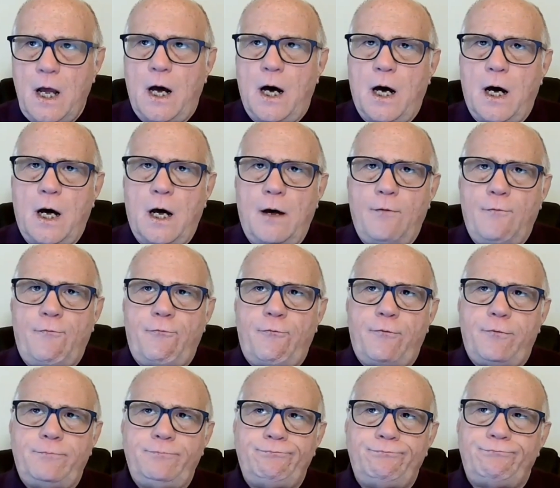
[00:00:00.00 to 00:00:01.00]
of,
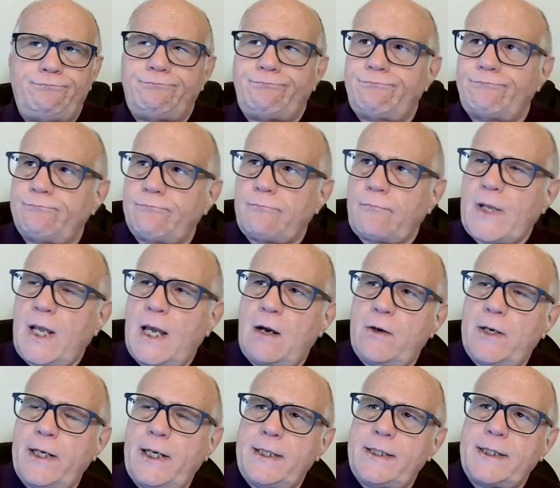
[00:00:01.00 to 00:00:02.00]
how
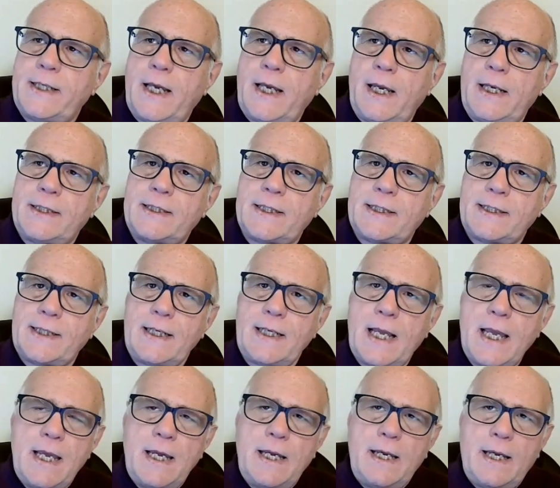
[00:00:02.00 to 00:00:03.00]
can I say,
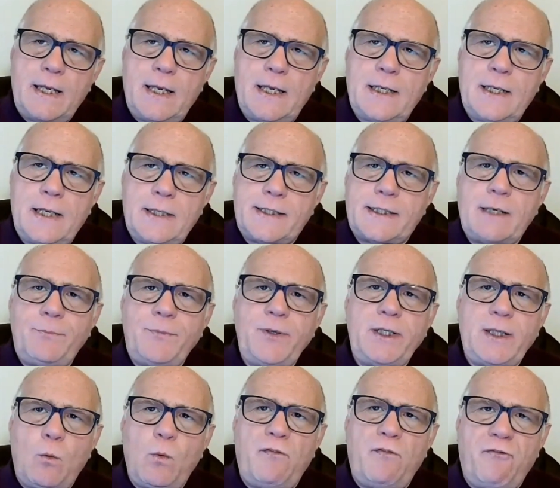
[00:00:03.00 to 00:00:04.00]
it's something
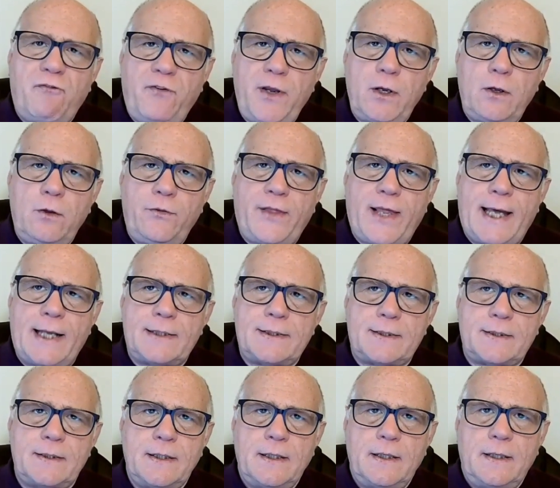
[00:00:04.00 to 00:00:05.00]
that we feel
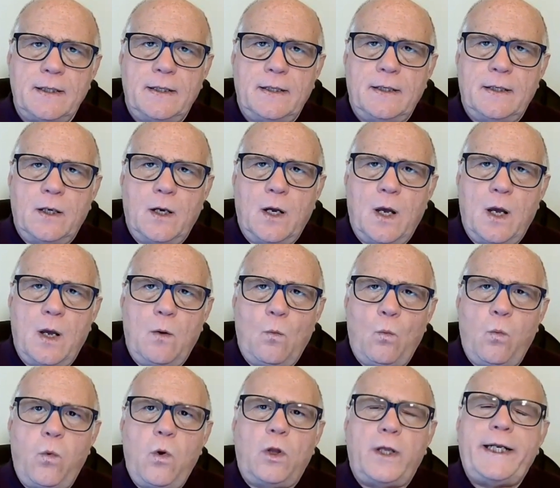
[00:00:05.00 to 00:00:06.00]
that
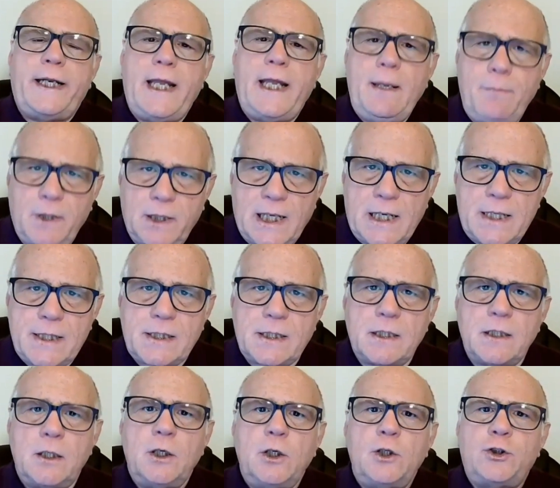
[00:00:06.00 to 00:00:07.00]
will enable
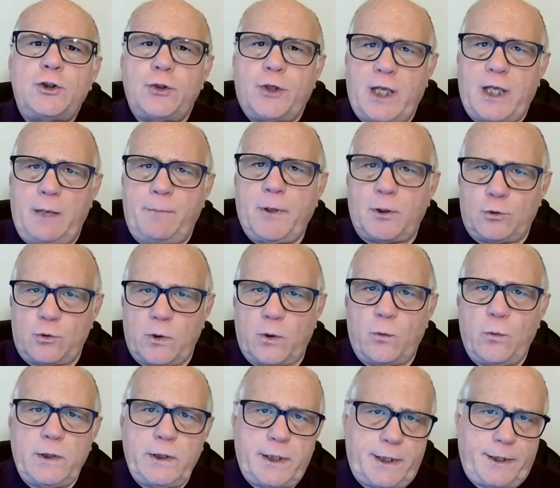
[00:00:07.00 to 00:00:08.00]
us to keep our
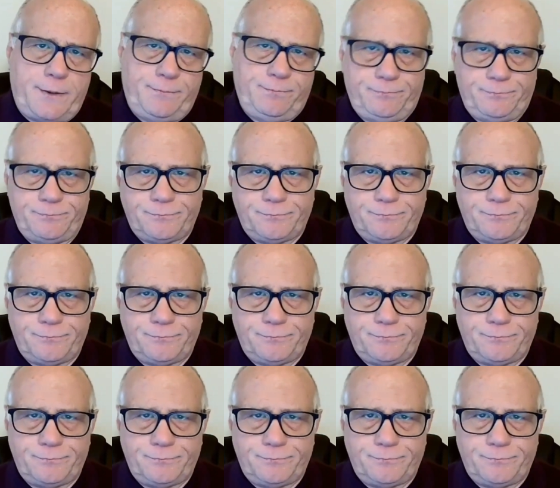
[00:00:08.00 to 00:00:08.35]
tranquility.